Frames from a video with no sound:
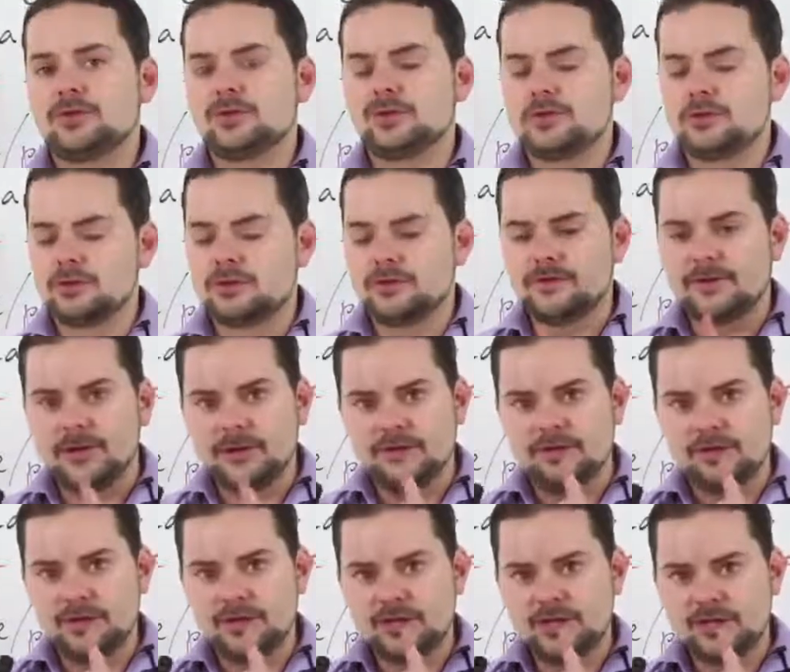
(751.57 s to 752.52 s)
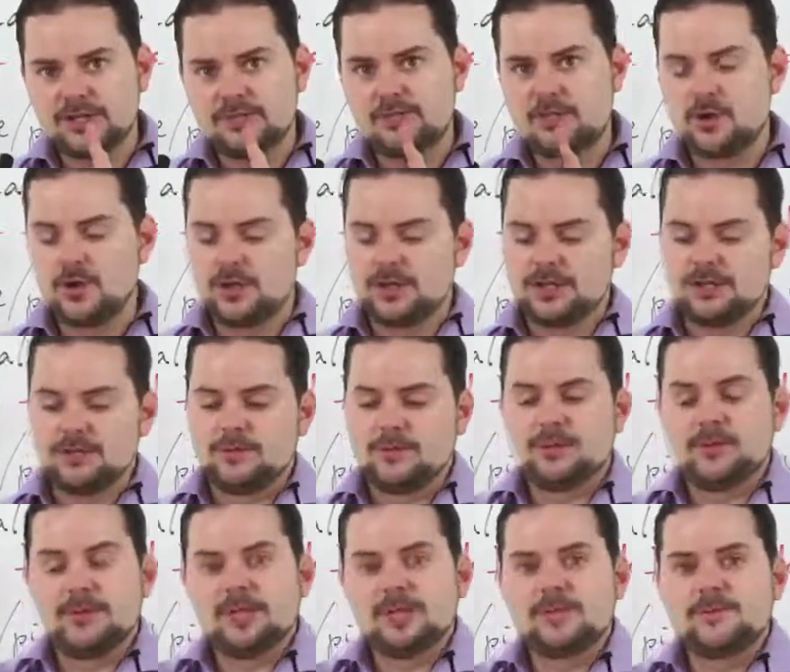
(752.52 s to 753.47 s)
So it's very, very small. It's
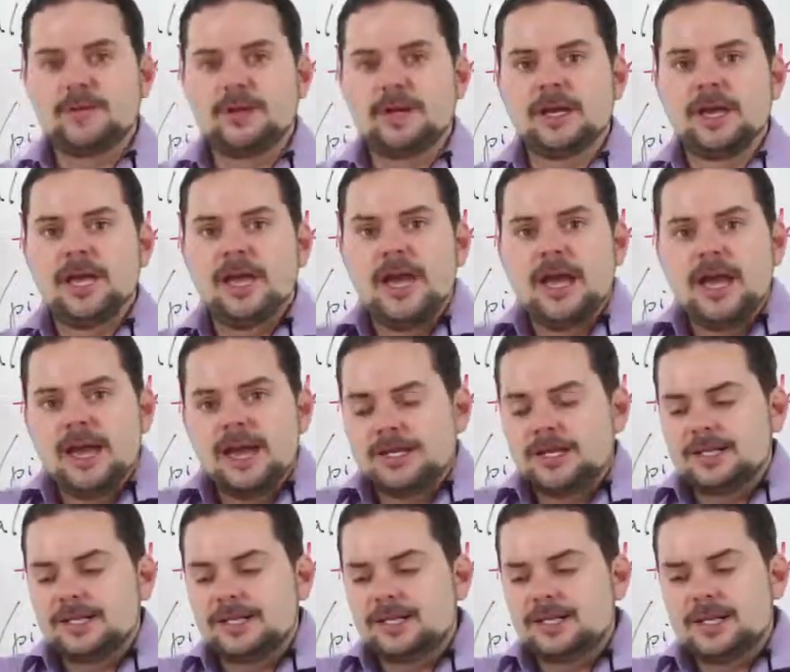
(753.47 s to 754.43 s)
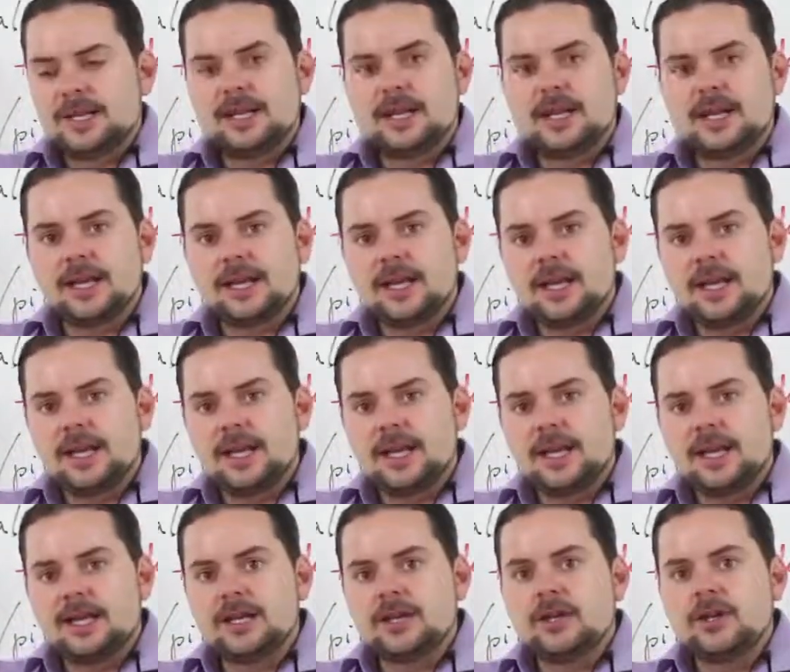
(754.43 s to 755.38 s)
about this big and it's sitting
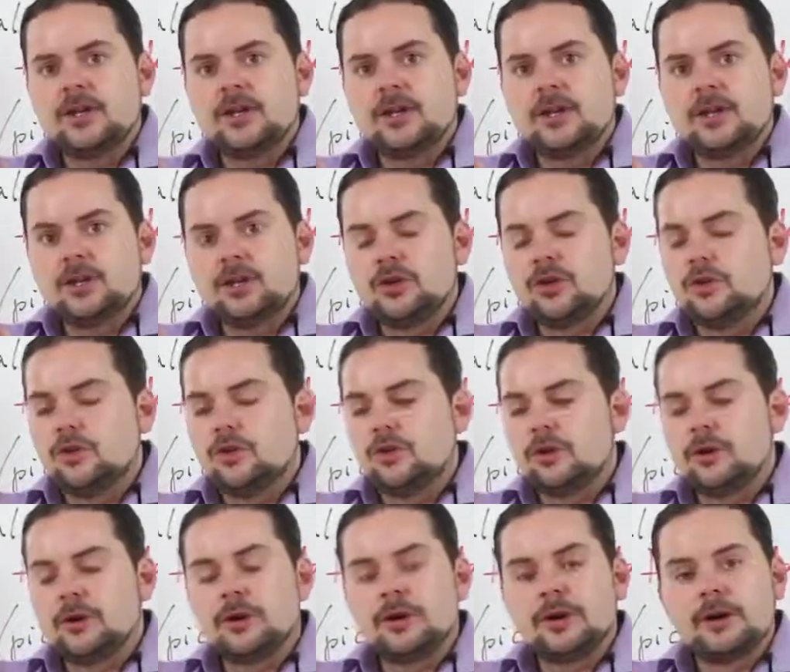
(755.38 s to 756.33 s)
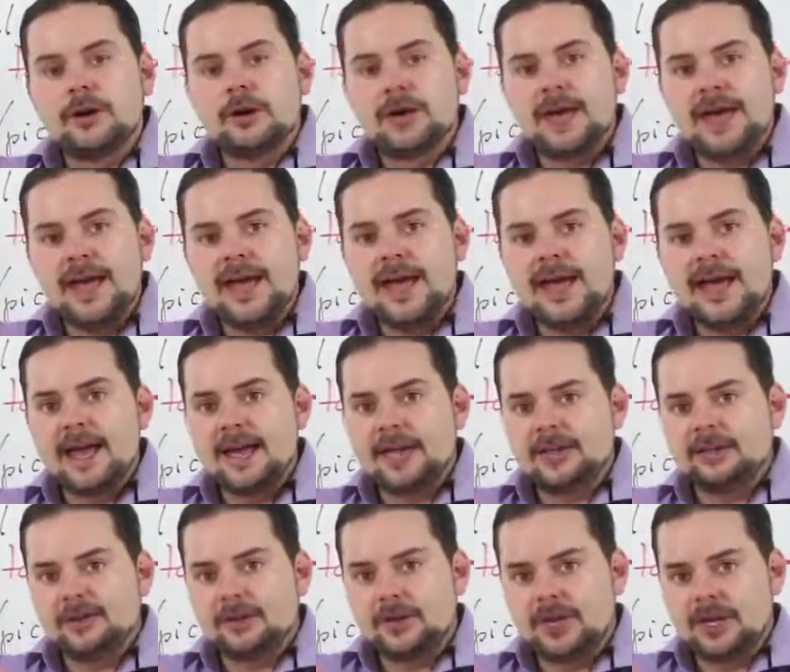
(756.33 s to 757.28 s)
in your
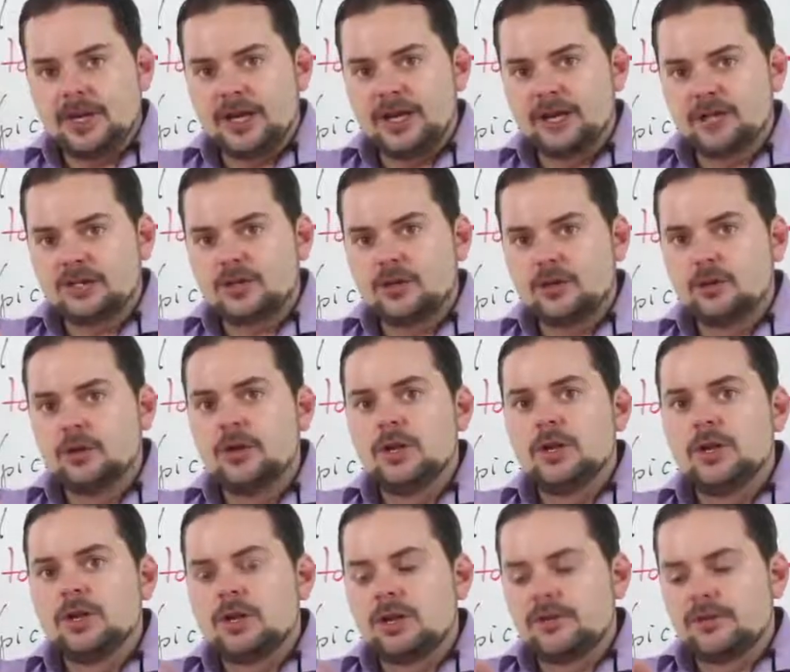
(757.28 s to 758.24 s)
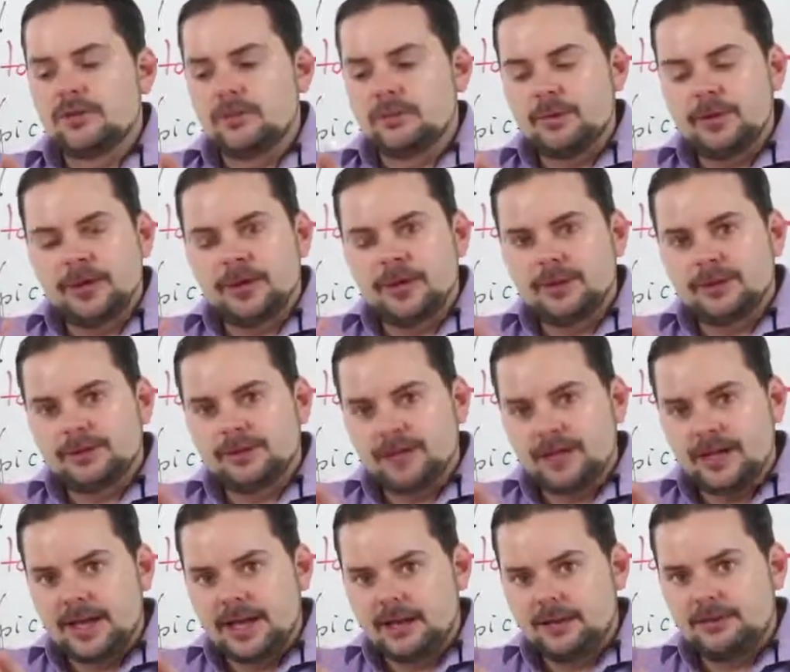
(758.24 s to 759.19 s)
hand. Okay, so you have a real
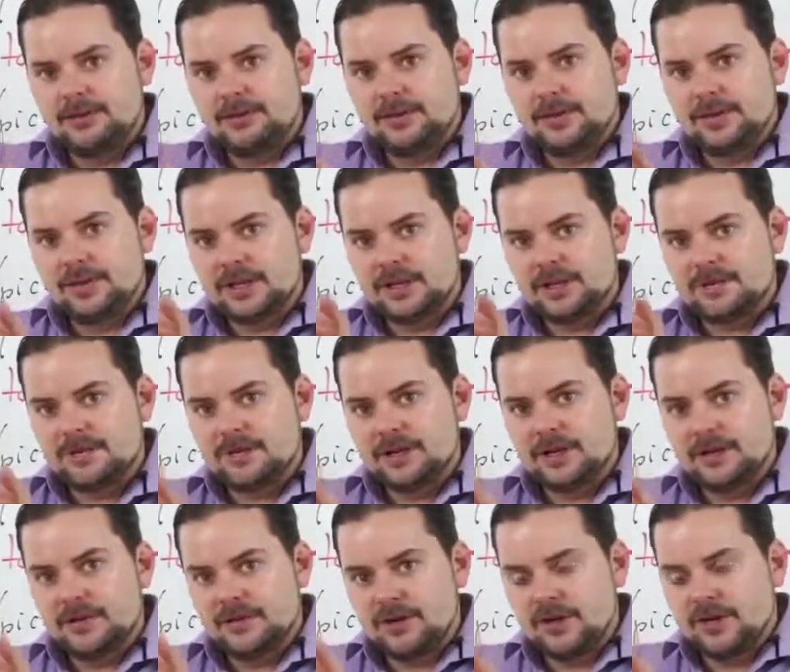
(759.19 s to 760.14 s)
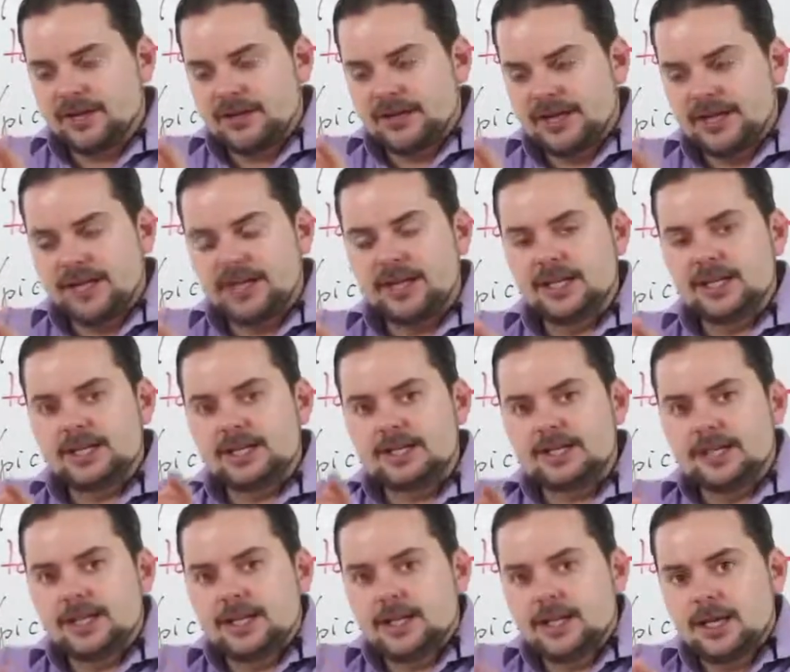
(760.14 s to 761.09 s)
elephant that's very, very tiny. It's
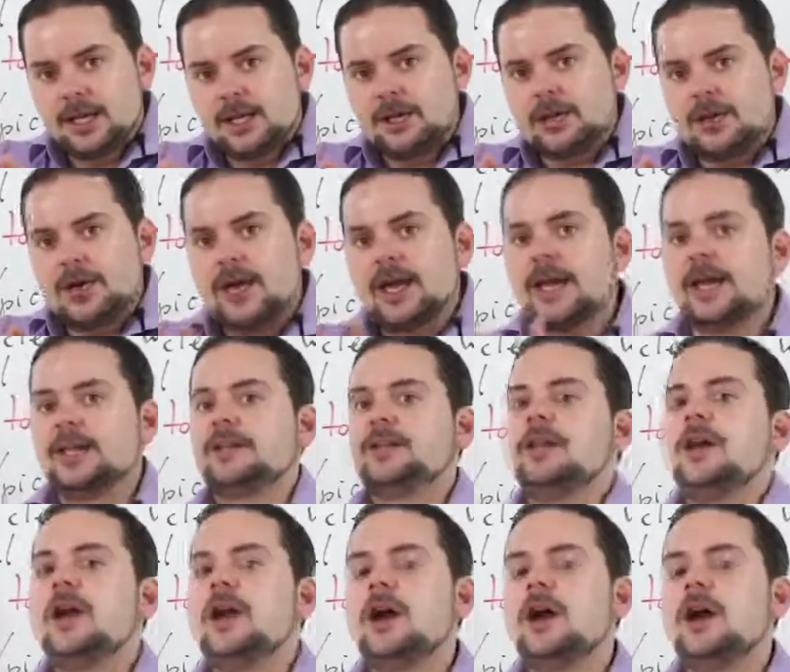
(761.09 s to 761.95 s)
sitting in your hand.